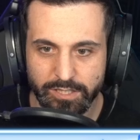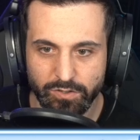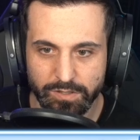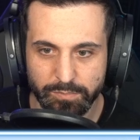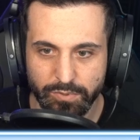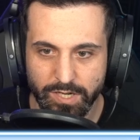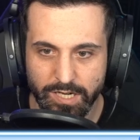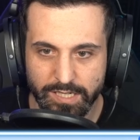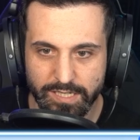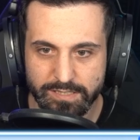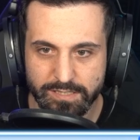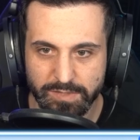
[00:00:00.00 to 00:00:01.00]
Golem, Brock
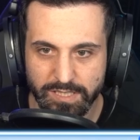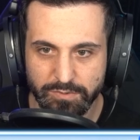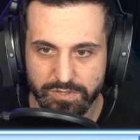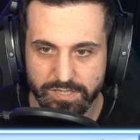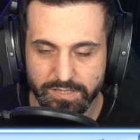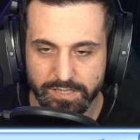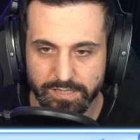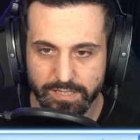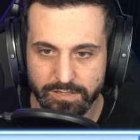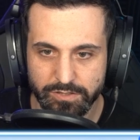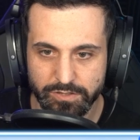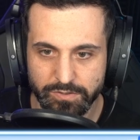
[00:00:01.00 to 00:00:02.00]
is something I was indeed
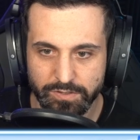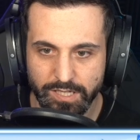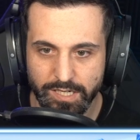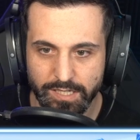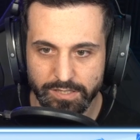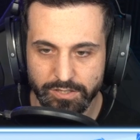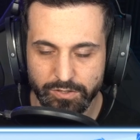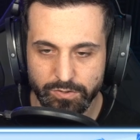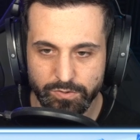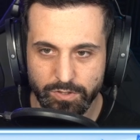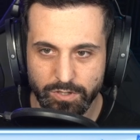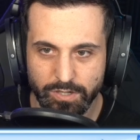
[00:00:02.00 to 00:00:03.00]
dead to.
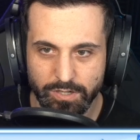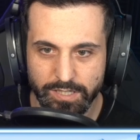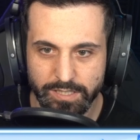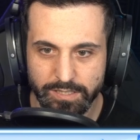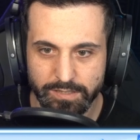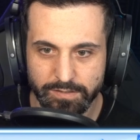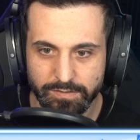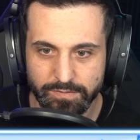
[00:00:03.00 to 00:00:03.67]
You are in...